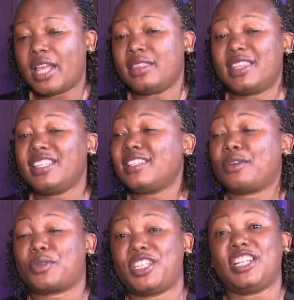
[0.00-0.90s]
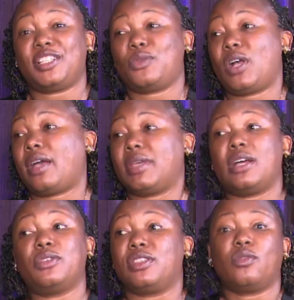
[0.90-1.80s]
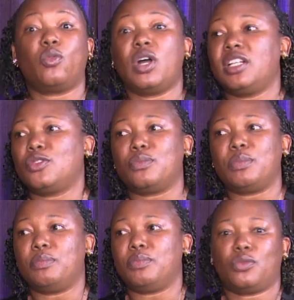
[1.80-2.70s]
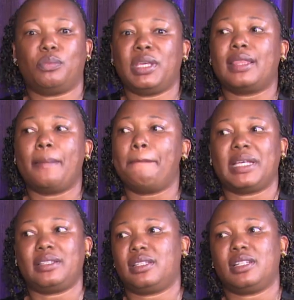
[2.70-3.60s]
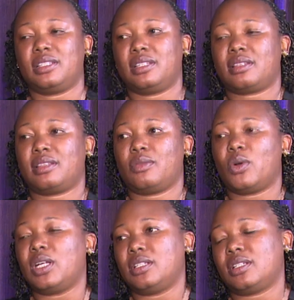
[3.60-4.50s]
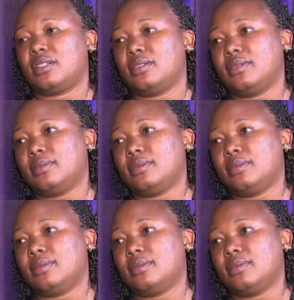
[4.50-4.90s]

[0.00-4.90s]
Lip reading: And these are teenagers who are coming out in the world to being the best teenagers in the world.